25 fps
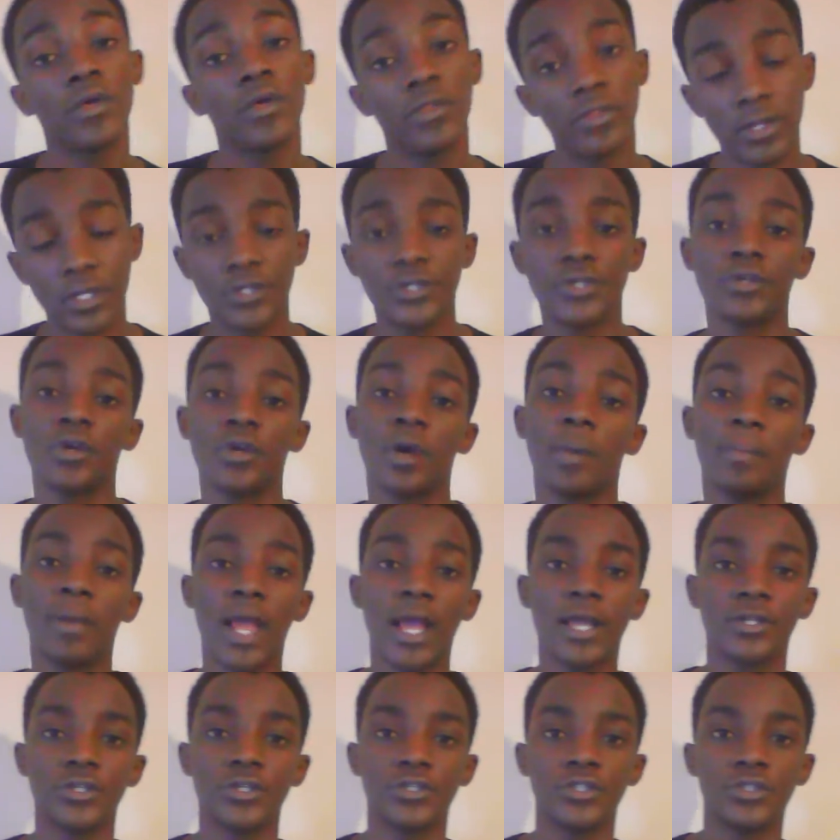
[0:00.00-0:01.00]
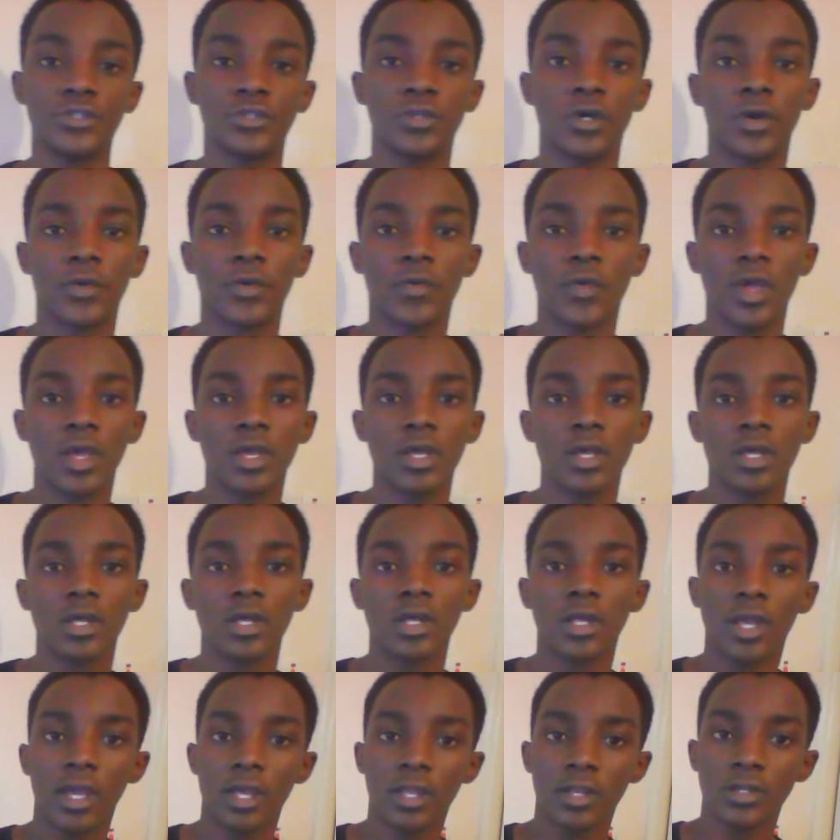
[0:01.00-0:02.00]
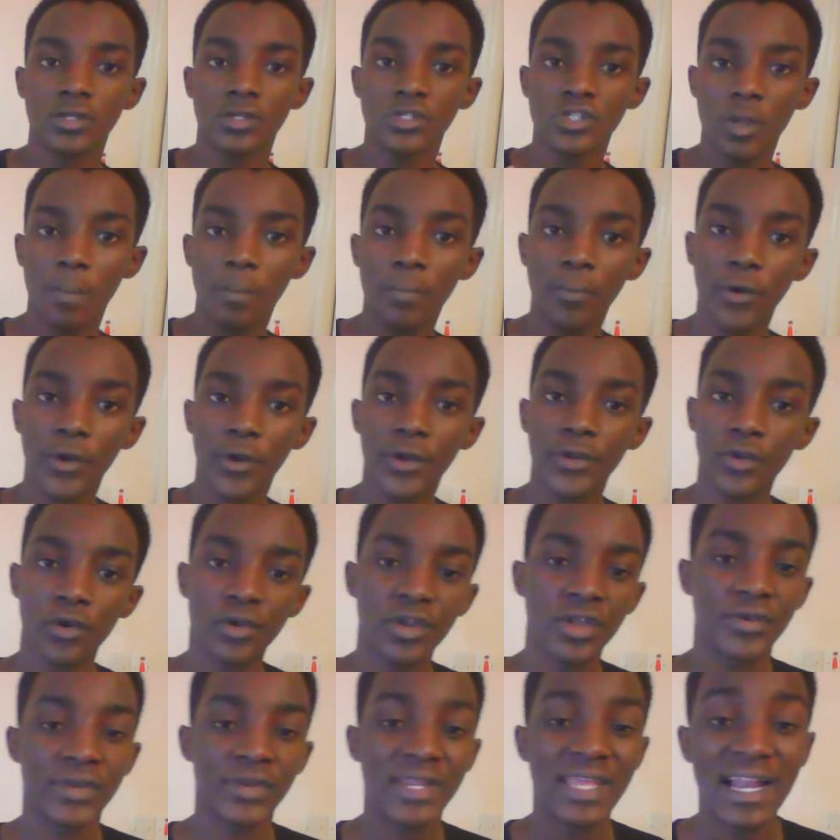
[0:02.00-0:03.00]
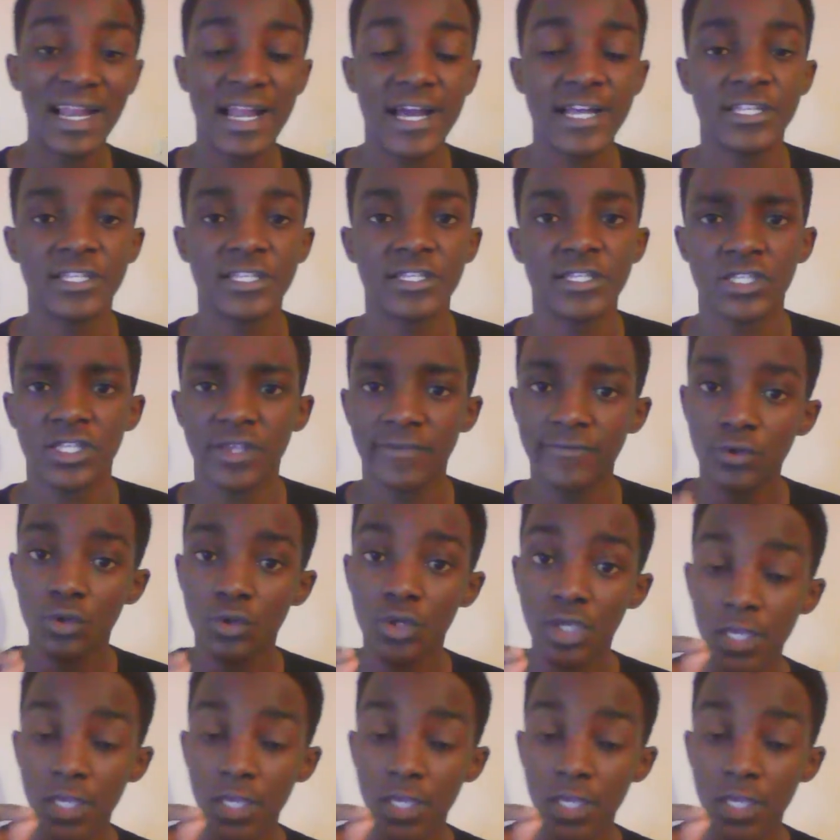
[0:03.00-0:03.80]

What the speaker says: They do apply to you, okay? And at some point you're gonna realize this if you